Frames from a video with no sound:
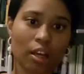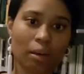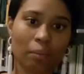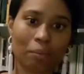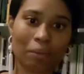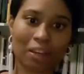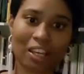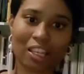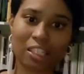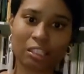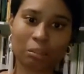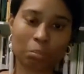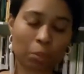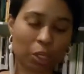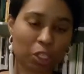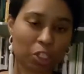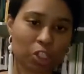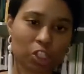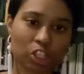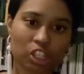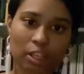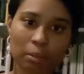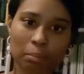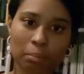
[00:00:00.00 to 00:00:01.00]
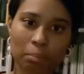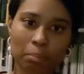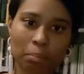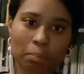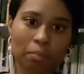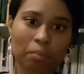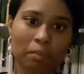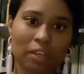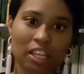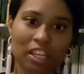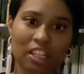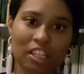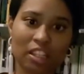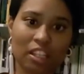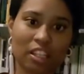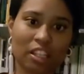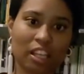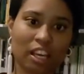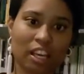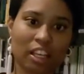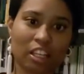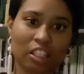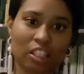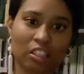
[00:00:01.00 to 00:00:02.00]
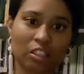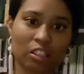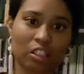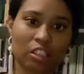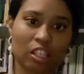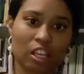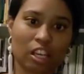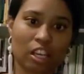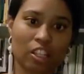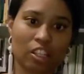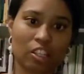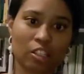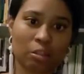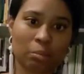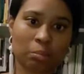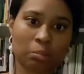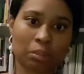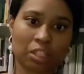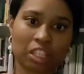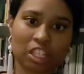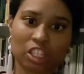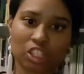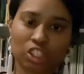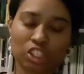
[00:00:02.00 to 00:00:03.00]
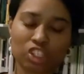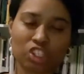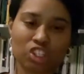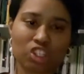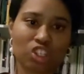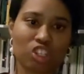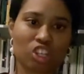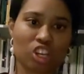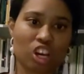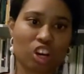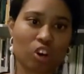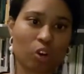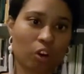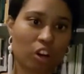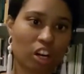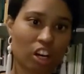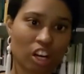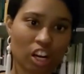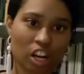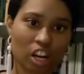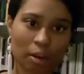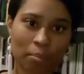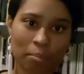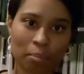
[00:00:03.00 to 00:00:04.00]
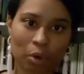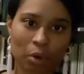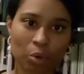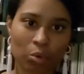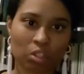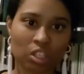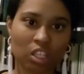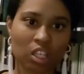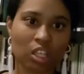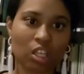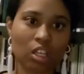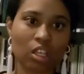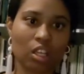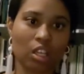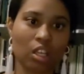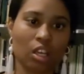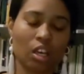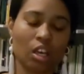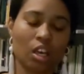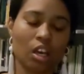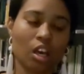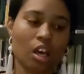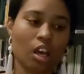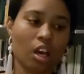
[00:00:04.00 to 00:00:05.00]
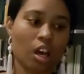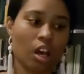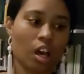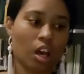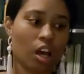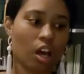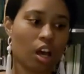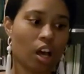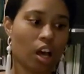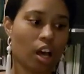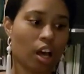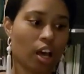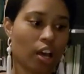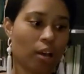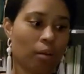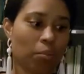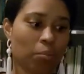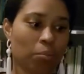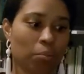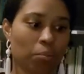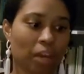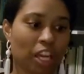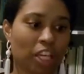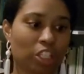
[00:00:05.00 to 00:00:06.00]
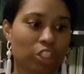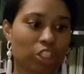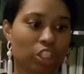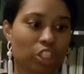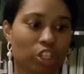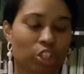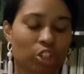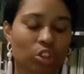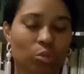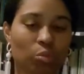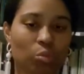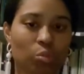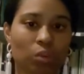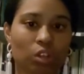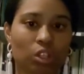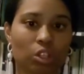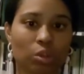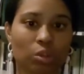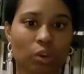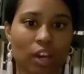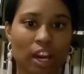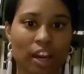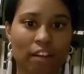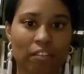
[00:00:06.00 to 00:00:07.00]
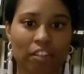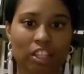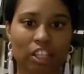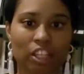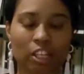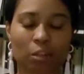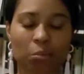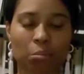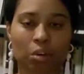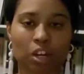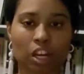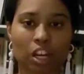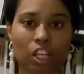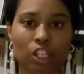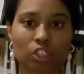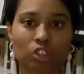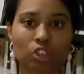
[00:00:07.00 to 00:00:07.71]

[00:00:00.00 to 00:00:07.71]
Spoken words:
especially anything that contains bleach or ammonia. Make sure when you have cleaning products,